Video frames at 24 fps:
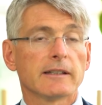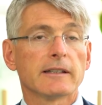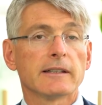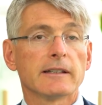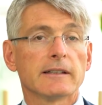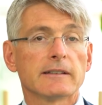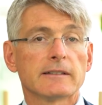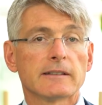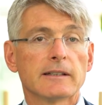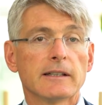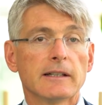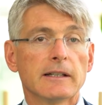
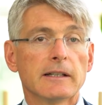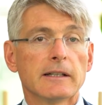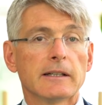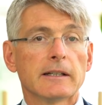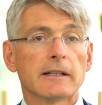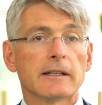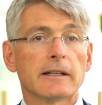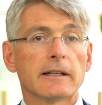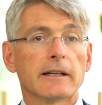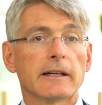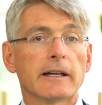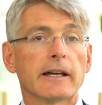these
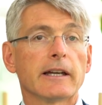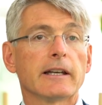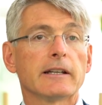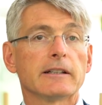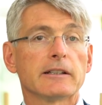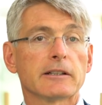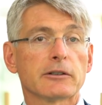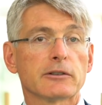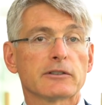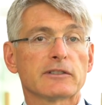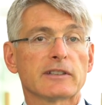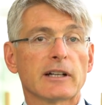
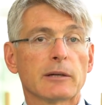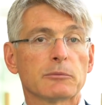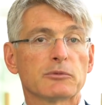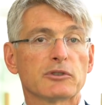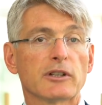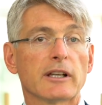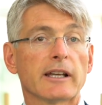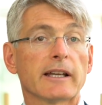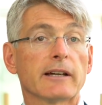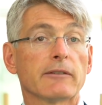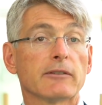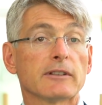energy
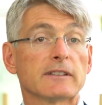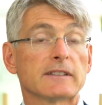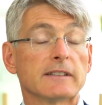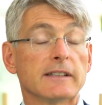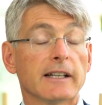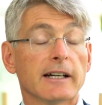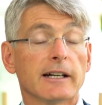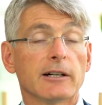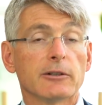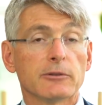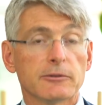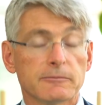consumption levels
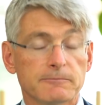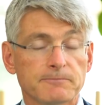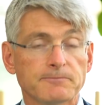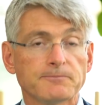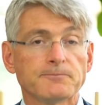down.